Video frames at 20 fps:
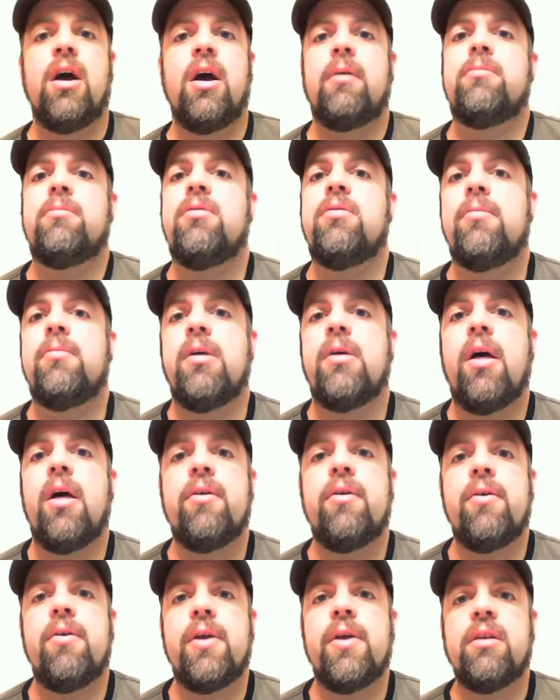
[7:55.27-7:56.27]
some of the
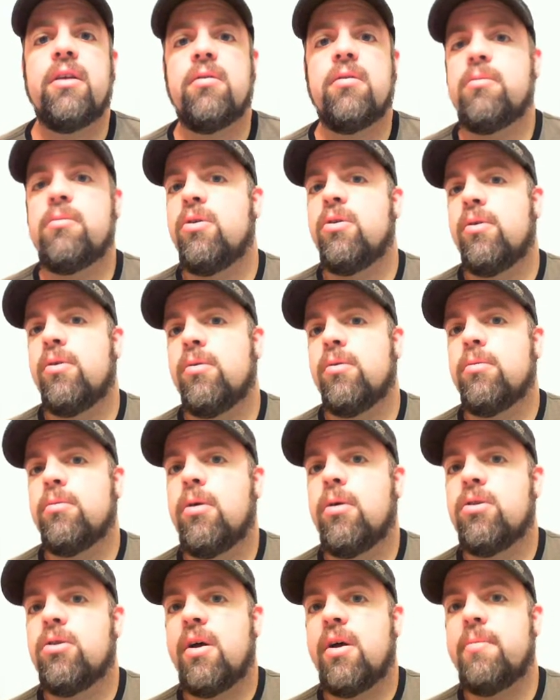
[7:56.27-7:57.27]
other things I'm doing with
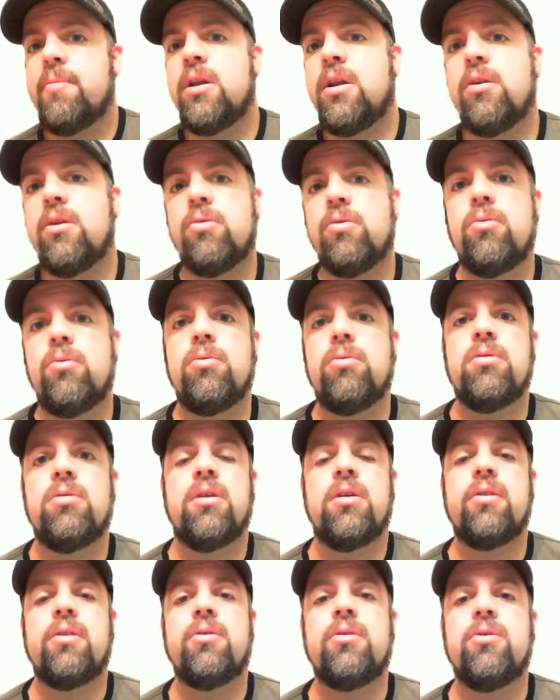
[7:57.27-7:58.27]
multimedia tools and
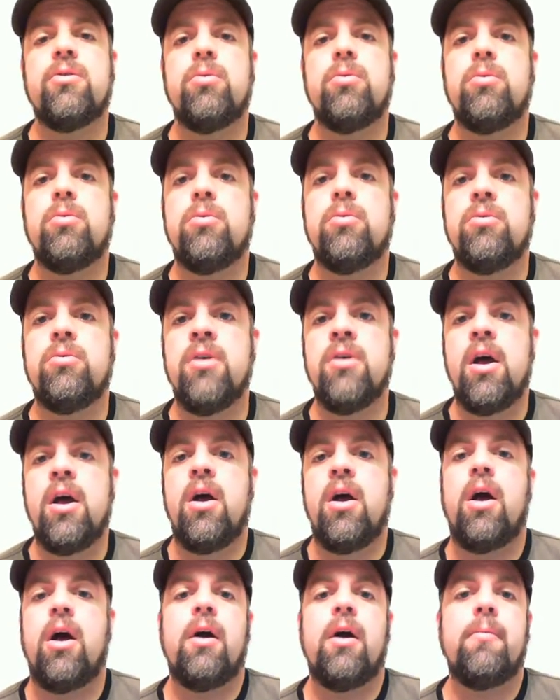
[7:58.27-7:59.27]
other tools,
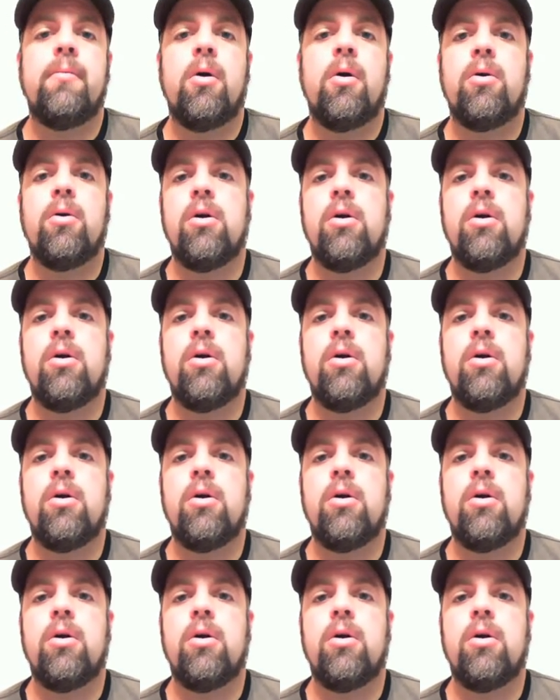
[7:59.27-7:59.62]
or